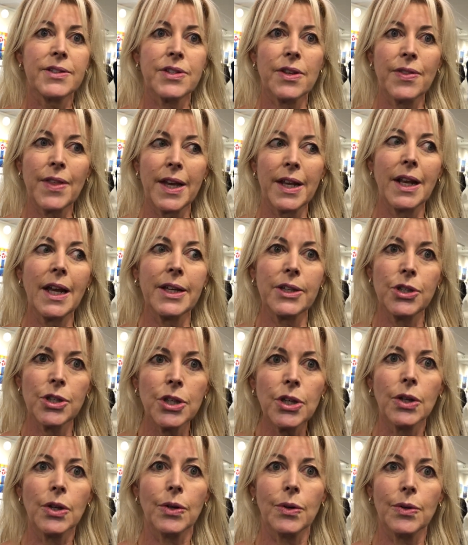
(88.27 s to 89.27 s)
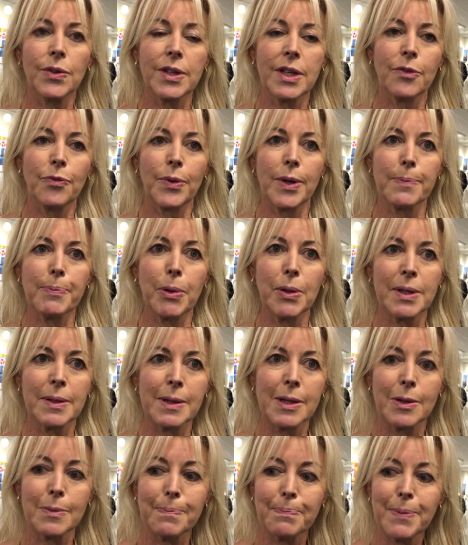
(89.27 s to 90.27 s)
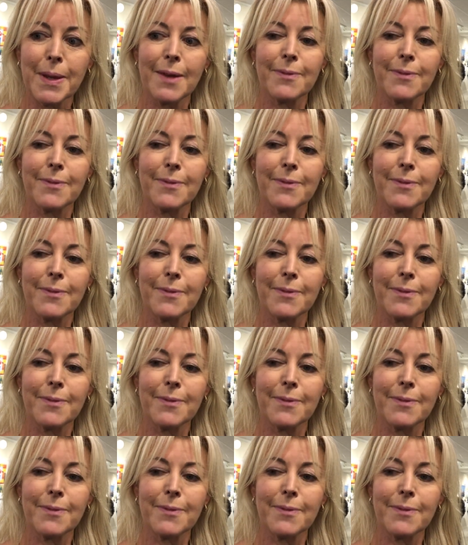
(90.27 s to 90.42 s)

So then I knew that if we could